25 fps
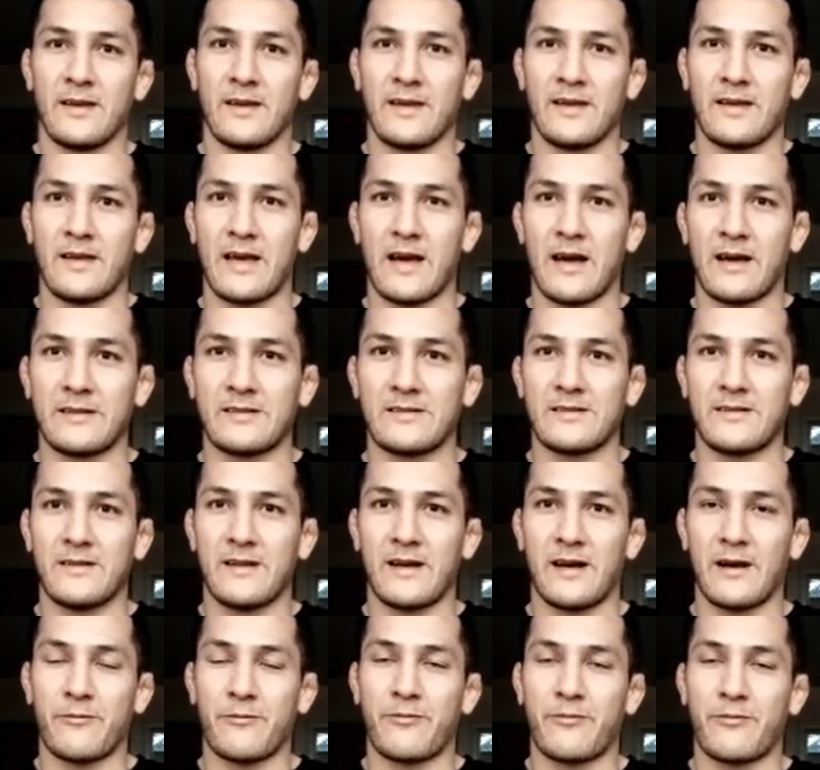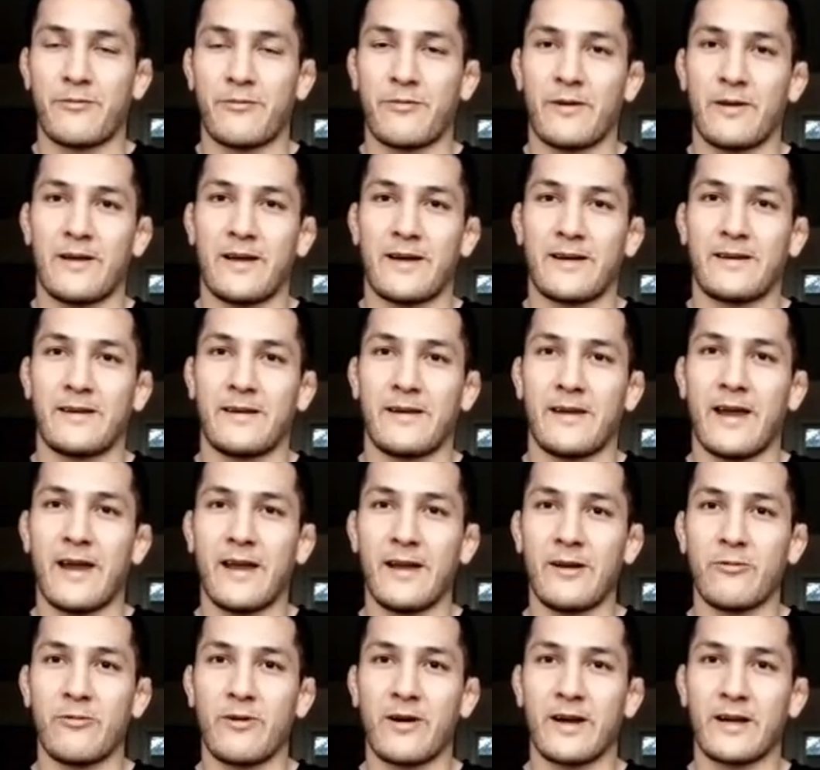yeah, I feel like
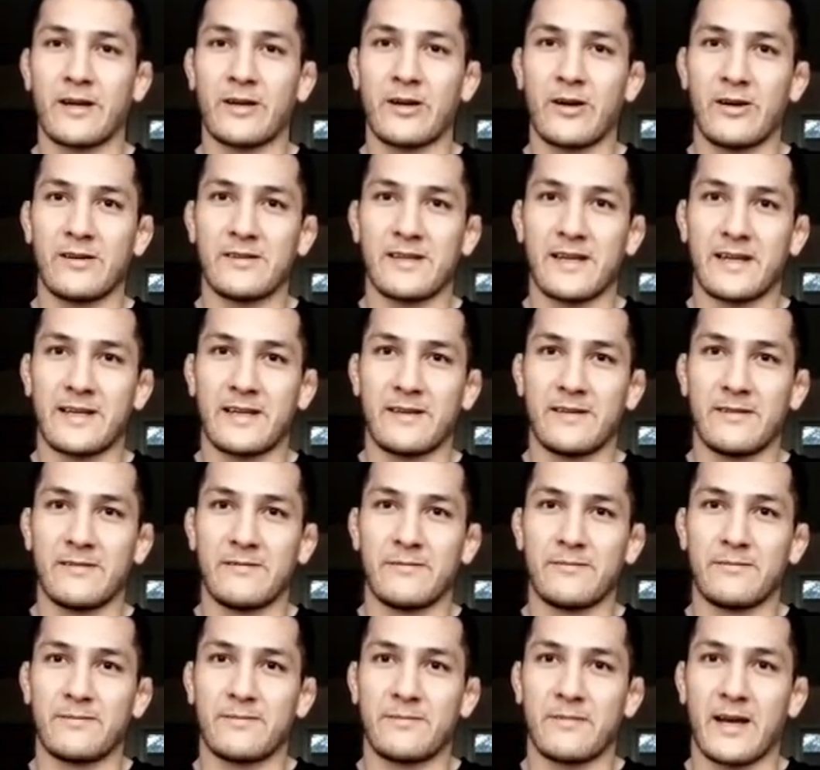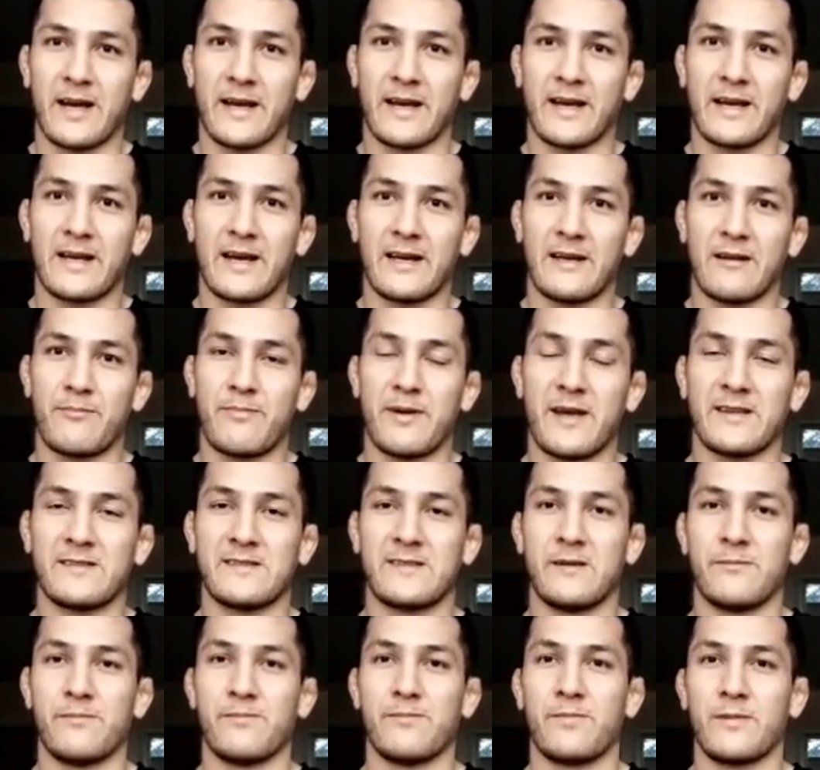anywhere it goes, I can kind of
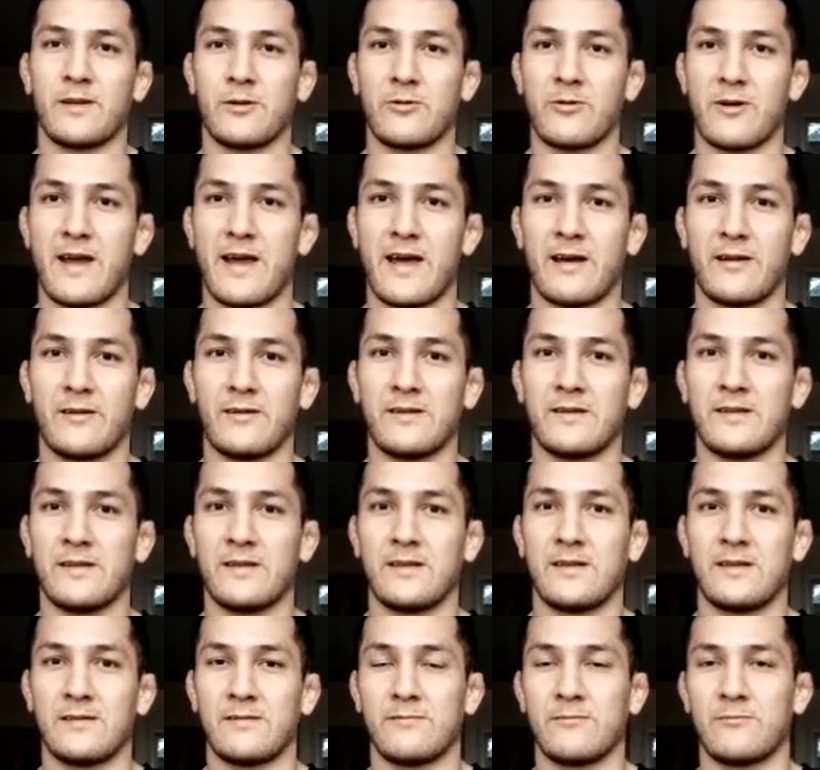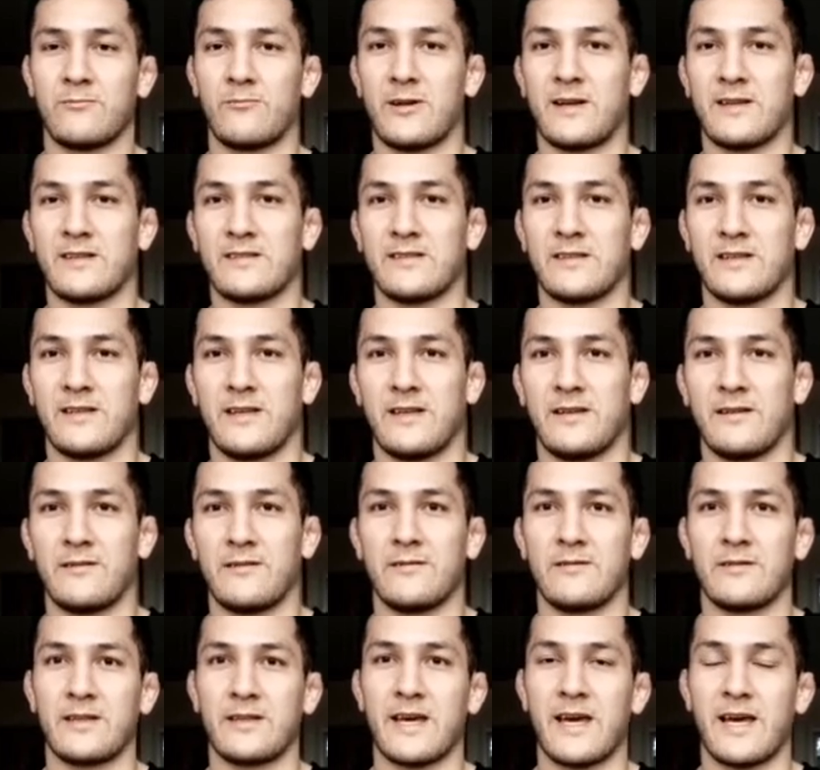best him. Ground, wrestling,
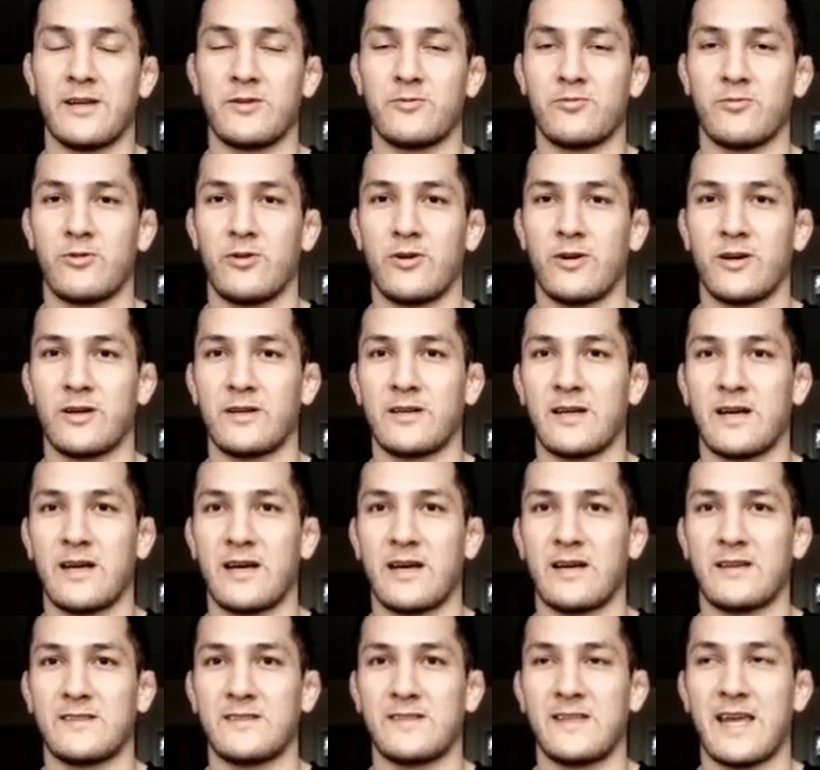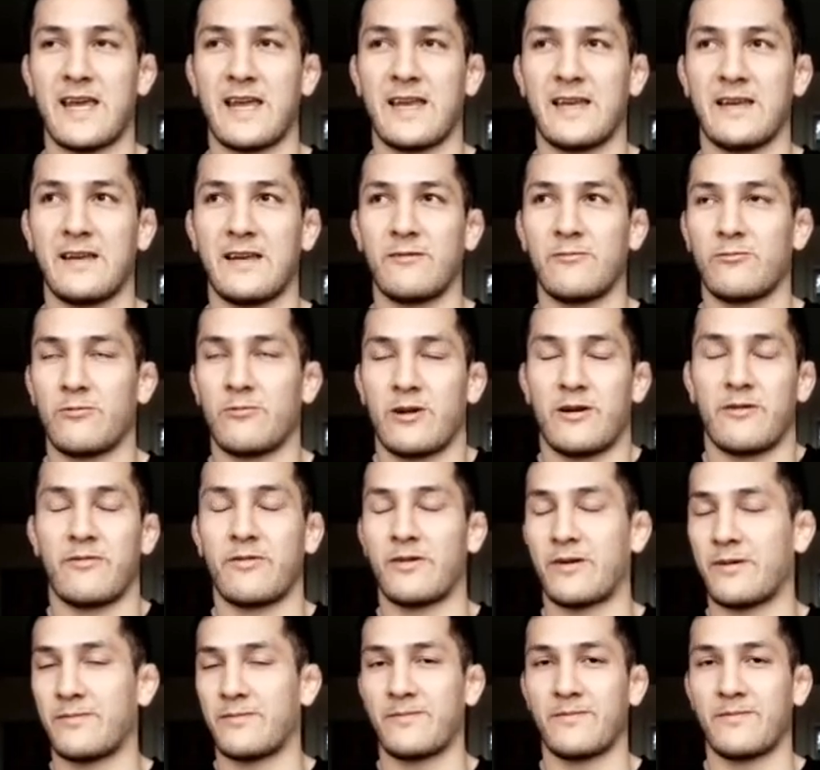cage work, standing, wherever.